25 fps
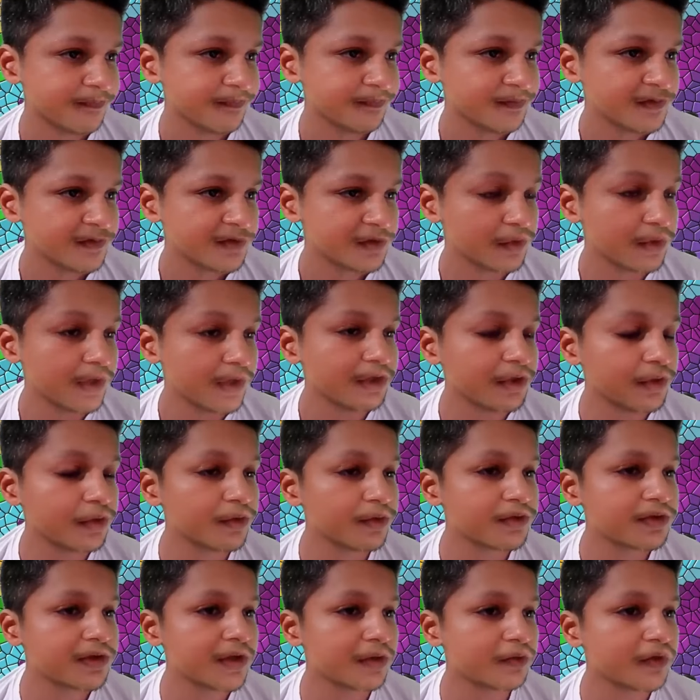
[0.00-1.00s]
So they
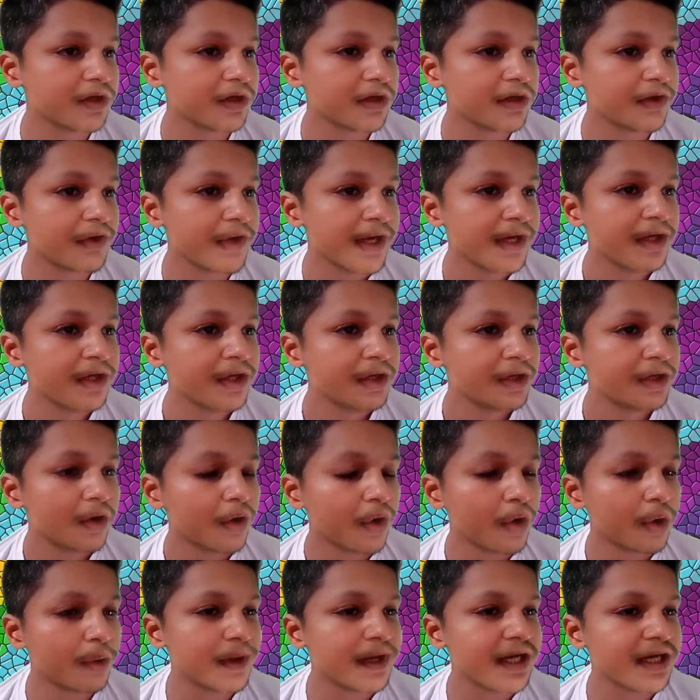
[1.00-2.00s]
use the word
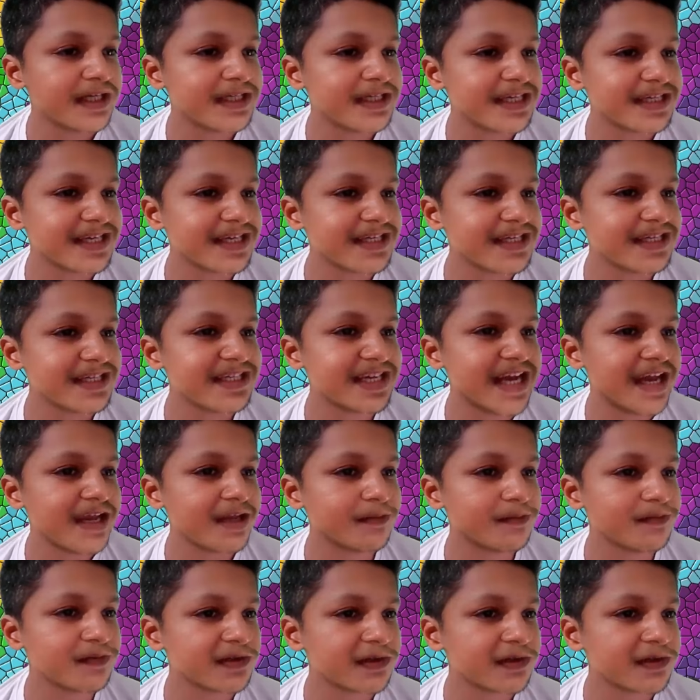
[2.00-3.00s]
over a dozen
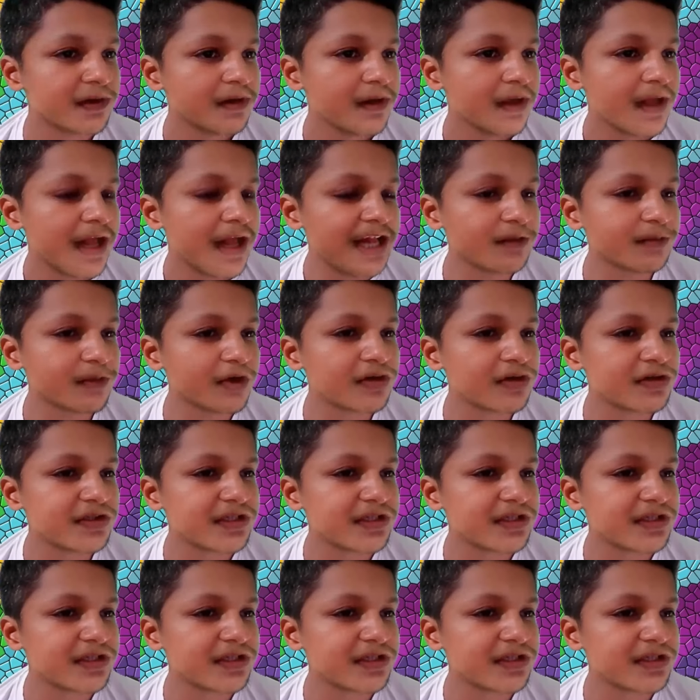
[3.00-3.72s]
times, almost